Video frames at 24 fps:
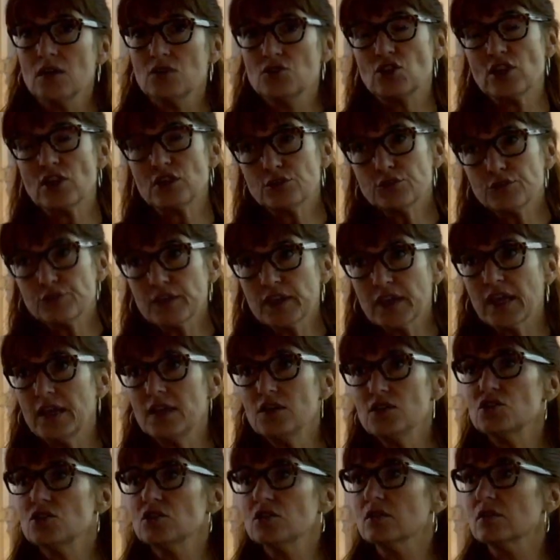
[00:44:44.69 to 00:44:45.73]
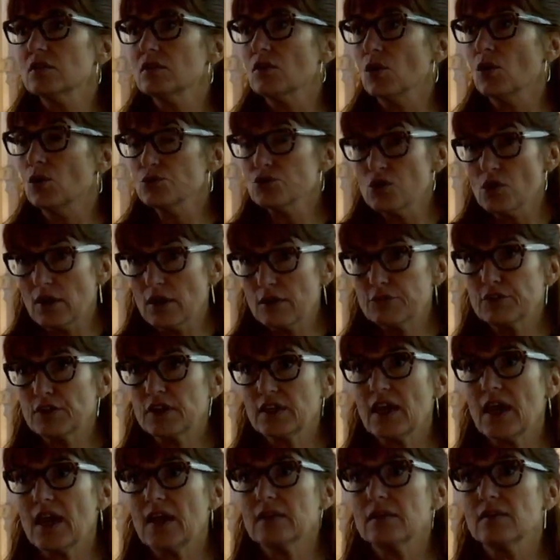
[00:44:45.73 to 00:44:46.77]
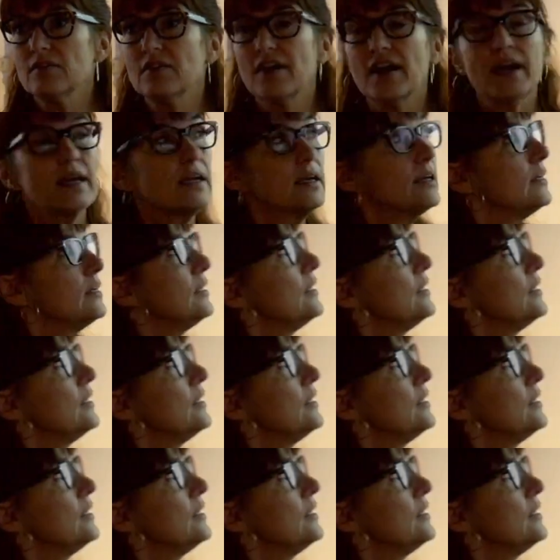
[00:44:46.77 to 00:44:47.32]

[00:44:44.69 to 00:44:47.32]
gentrification, also Afrikaanderwijk.